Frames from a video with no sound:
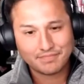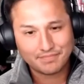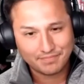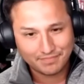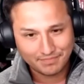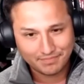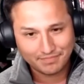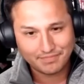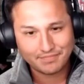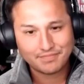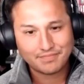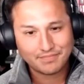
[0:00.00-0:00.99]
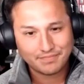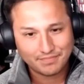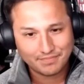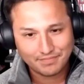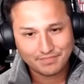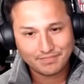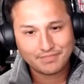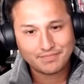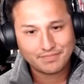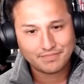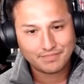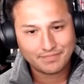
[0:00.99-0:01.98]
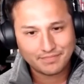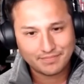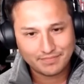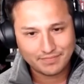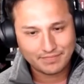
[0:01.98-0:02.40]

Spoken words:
[no speech]